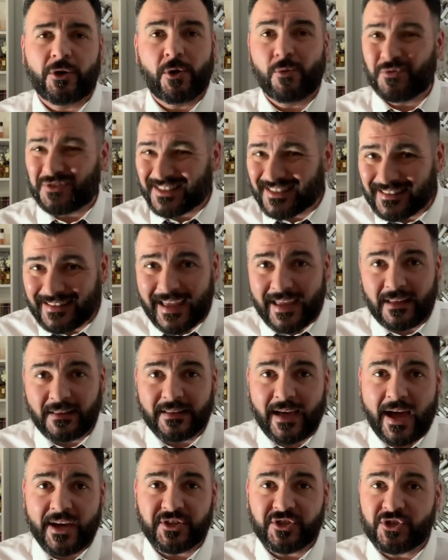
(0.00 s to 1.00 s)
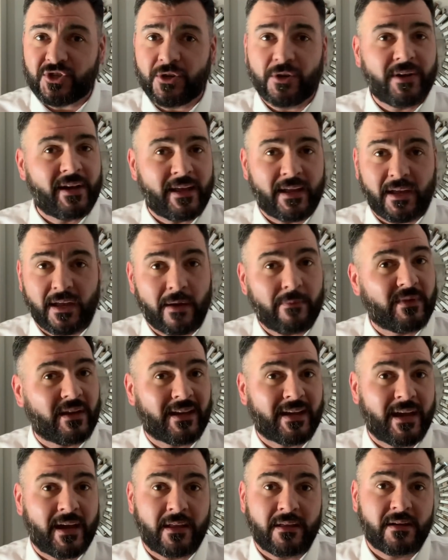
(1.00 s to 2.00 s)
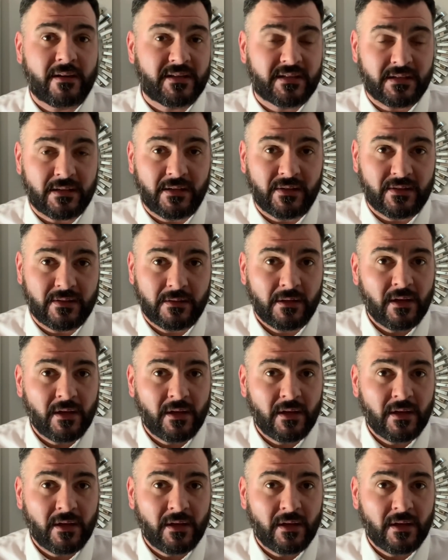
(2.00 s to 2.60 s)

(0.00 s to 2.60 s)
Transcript: It was late last year. It didn't come to Canada since